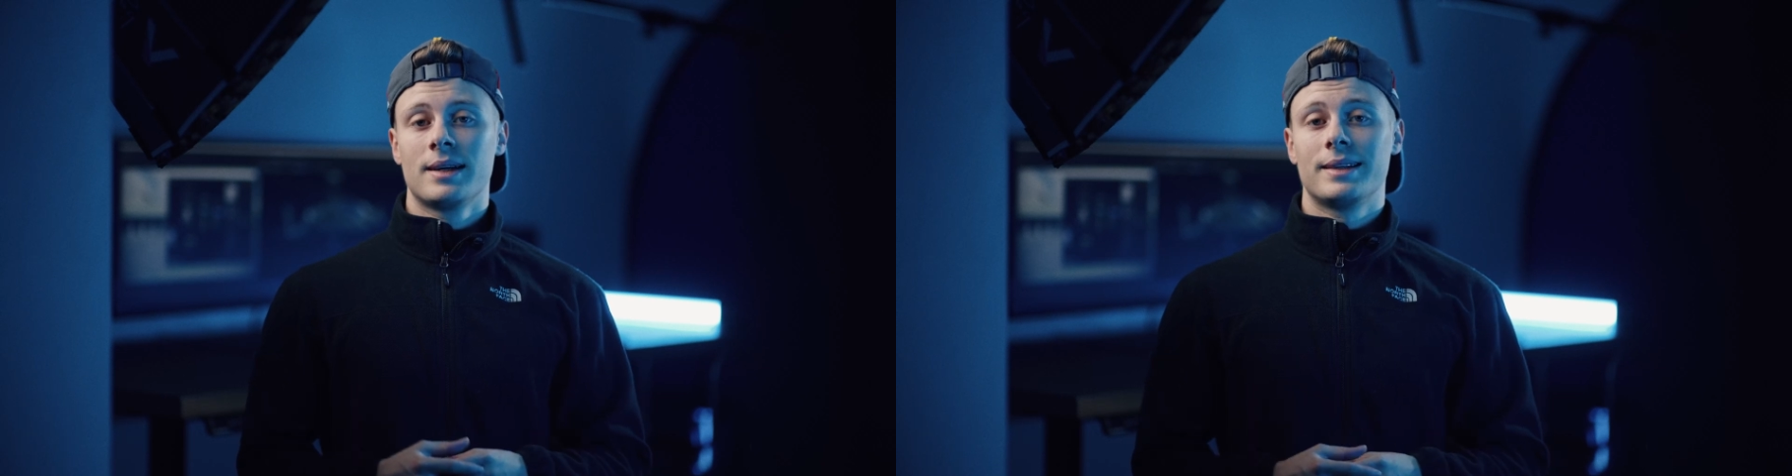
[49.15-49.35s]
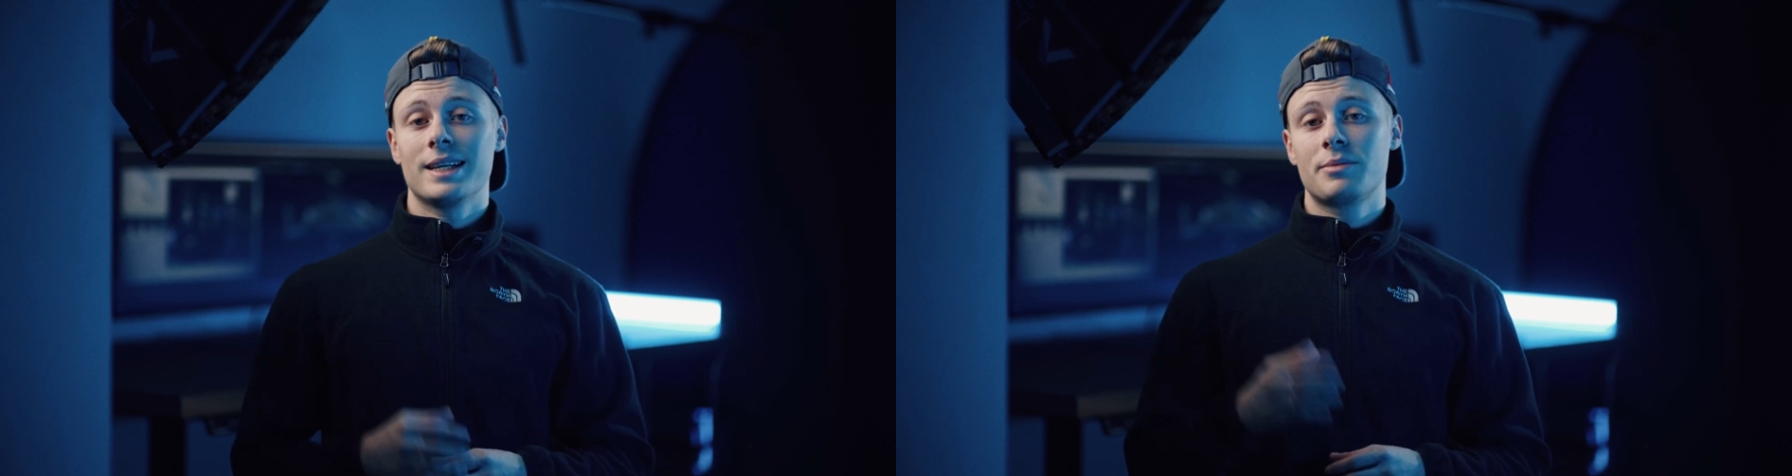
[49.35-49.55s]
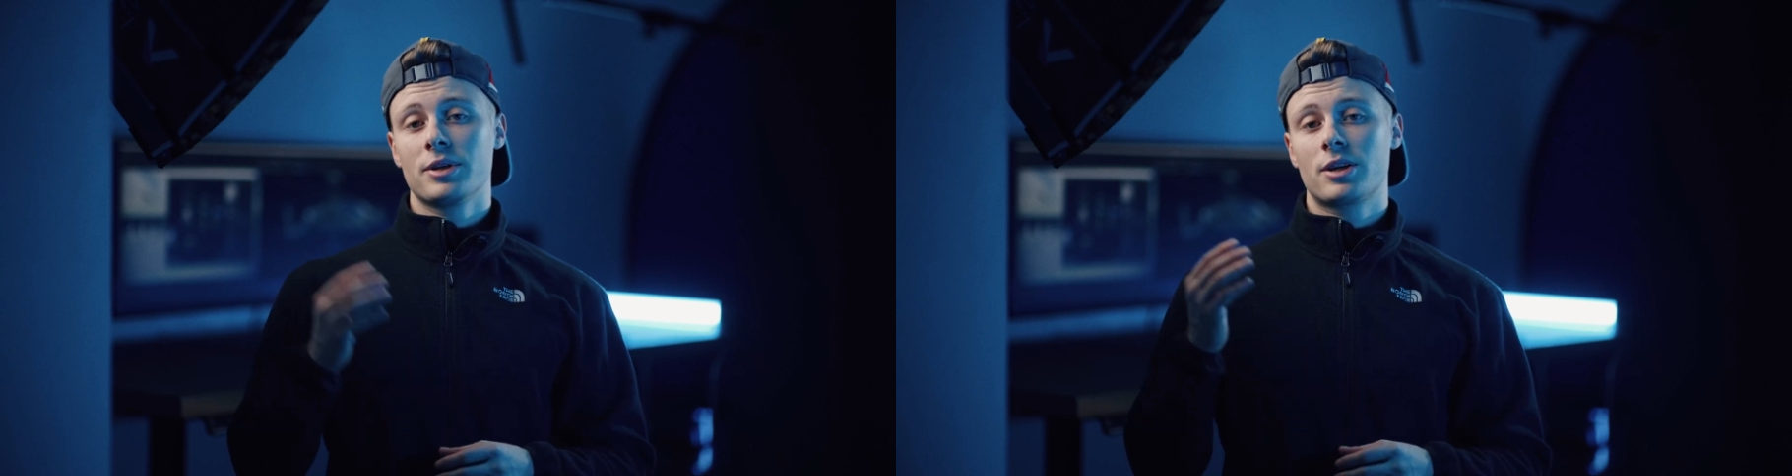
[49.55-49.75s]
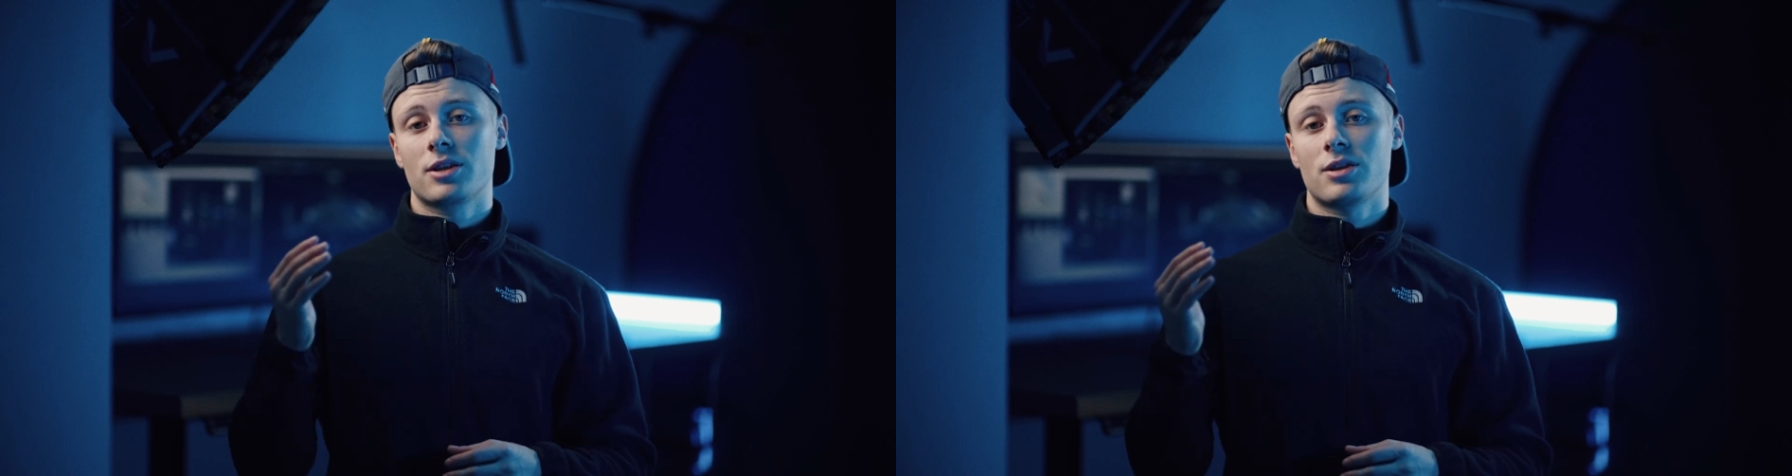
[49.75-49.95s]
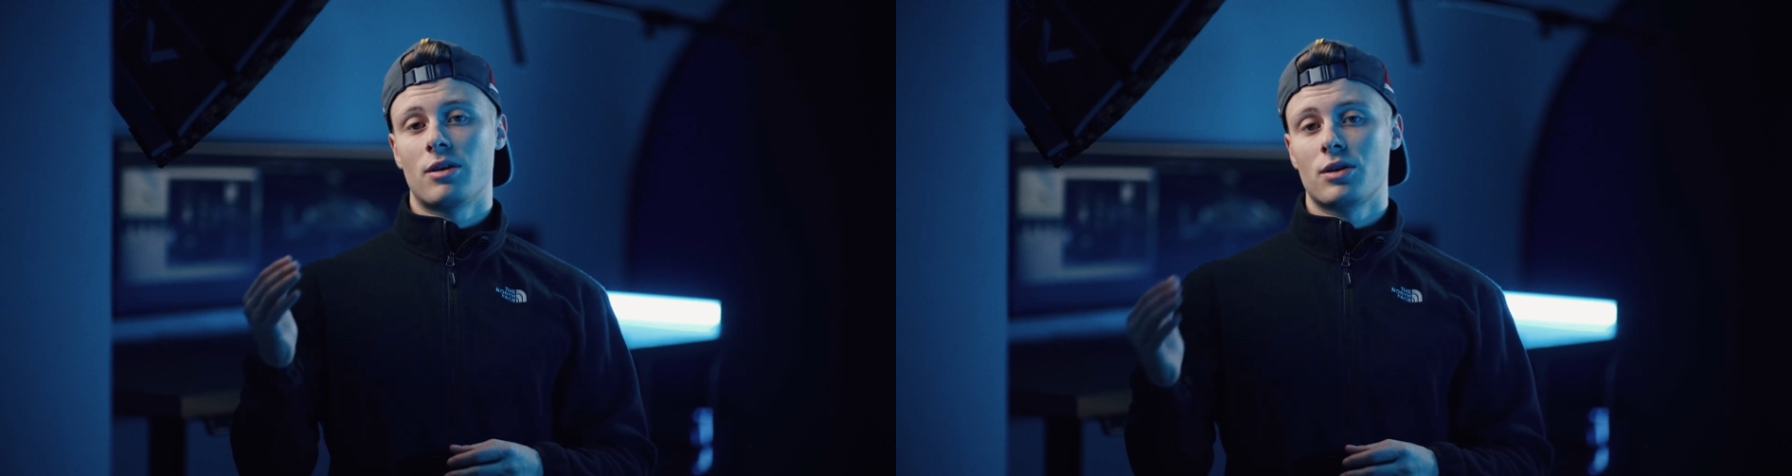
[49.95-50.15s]
That's
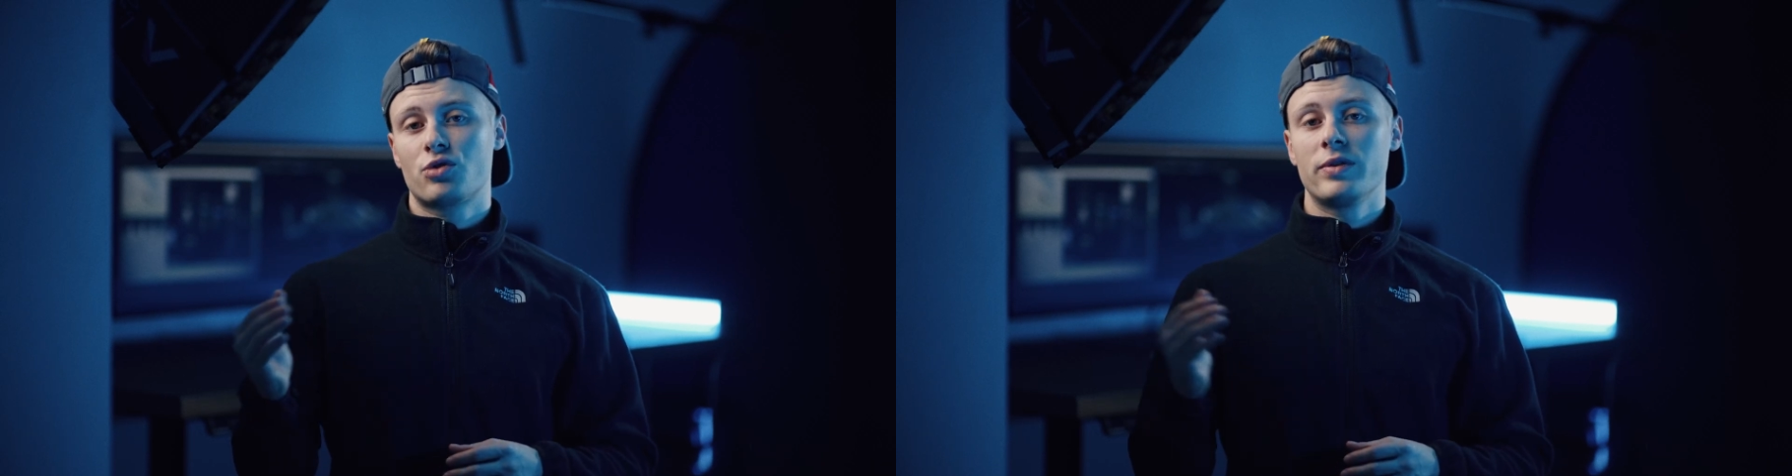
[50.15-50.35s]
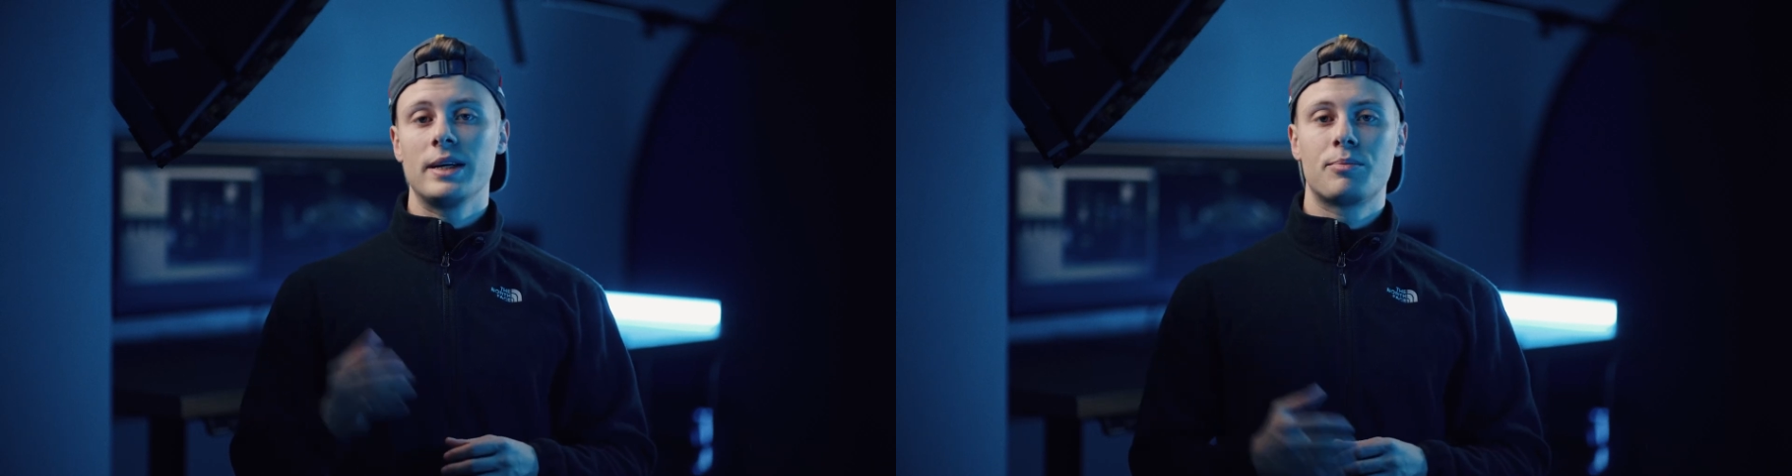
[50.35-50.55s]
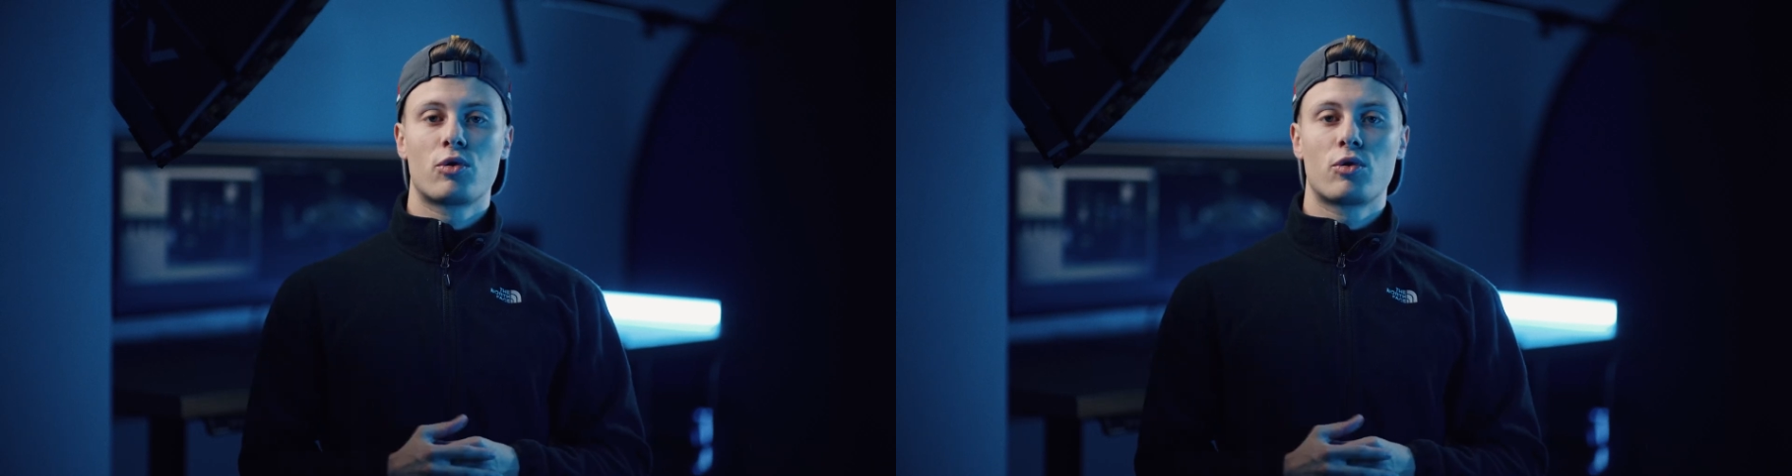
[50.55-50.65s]
because our 3D